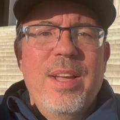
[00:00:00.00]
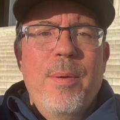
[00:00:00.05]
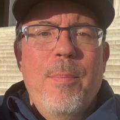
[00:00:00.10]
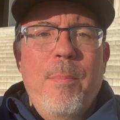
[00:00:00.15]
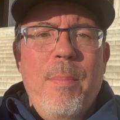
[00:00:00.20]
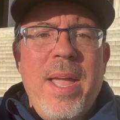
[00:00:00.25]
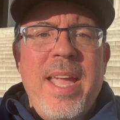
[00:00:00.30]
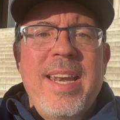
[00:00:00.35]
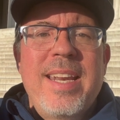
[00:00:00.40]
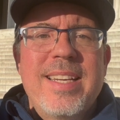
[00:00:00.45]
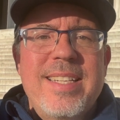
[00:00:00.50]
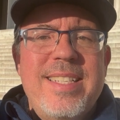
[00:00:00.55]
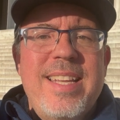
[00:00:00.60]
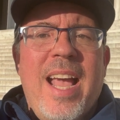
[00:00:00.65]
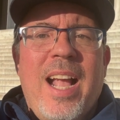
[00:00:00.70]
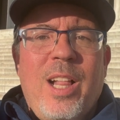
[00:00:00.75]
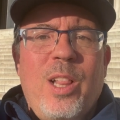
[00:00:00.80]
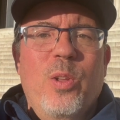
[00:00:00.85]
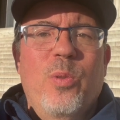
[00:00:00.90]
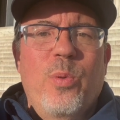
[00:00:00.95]
made a
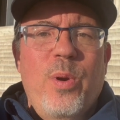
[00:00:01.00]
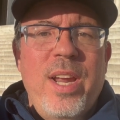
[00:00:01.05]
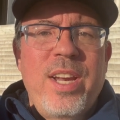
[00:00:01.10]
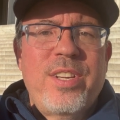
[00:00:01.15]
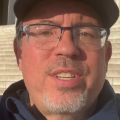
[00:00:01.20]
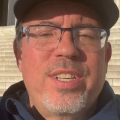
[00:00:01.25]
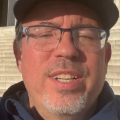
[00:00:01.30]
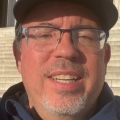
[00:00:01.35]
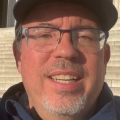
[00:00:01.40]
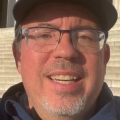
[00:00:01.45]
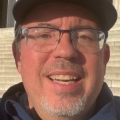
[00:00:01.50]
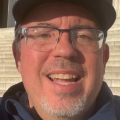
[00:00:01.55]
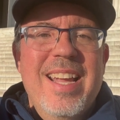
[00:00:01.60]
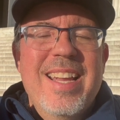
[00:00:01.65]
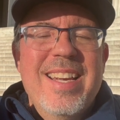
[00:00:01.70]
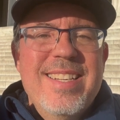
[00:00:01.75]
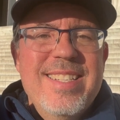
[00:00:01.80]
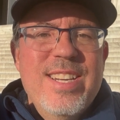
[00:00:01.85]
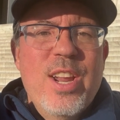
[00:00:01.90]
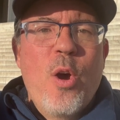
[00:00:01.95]
declaration,
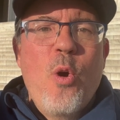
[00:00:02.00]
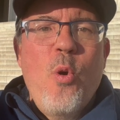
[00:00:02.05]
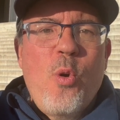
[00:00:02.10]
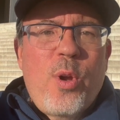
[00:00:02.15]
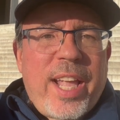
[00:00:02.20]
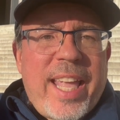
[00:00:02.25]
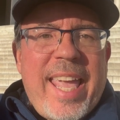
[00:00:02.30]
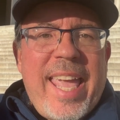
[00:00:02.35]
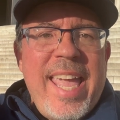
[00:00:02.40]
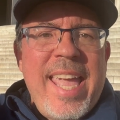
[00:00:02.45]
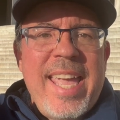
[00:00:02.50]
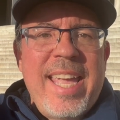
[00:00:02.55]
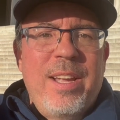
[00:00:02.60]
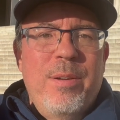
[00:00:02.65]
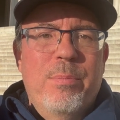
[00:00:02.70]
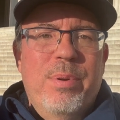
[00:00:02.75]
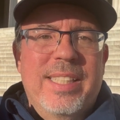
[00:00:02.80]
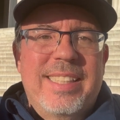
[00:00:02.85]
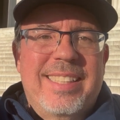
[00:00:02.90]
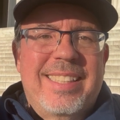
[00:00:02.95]
"No king
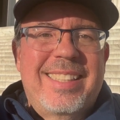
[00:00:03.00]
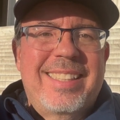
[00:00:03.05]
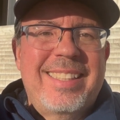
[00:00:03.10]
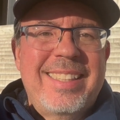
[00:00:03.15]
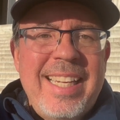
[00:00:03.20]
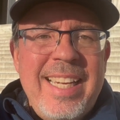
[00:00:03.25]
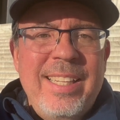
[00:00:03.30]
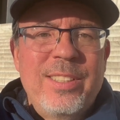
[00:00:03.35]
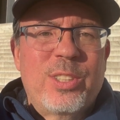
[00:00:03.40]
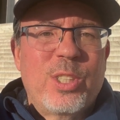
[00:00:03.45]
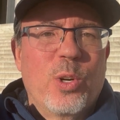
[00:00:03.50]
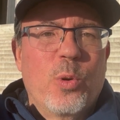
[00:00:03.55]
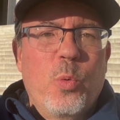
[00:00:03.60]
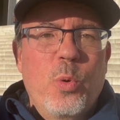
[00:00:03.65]
but Caesar.